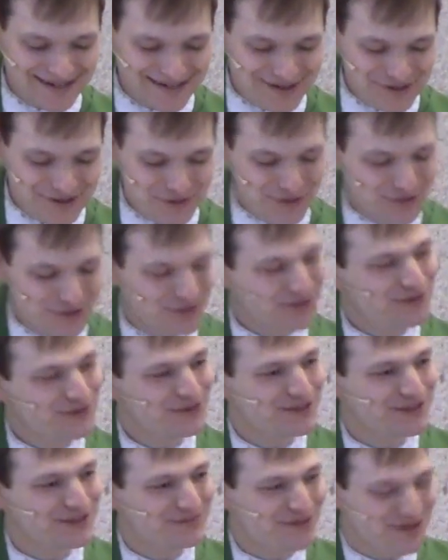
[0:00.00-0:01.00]

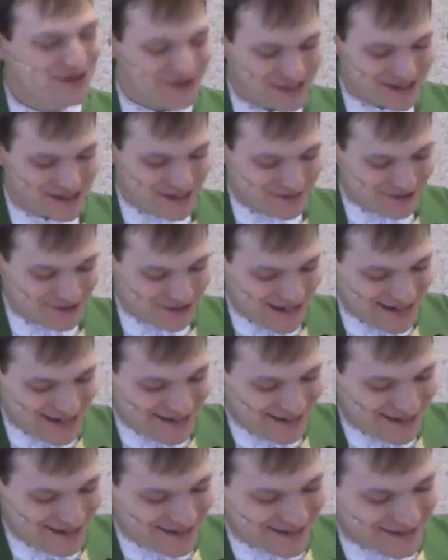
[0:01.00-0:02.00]
Who's the most stubborn? I'd
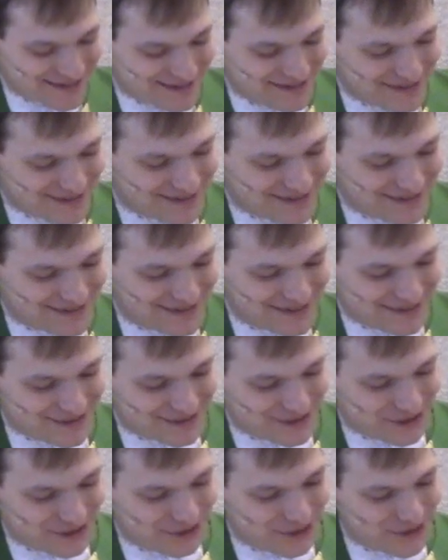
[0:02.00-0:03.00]
like to
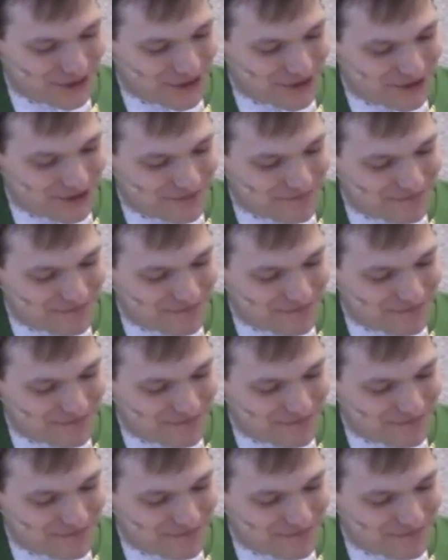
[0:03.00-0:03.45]
learn.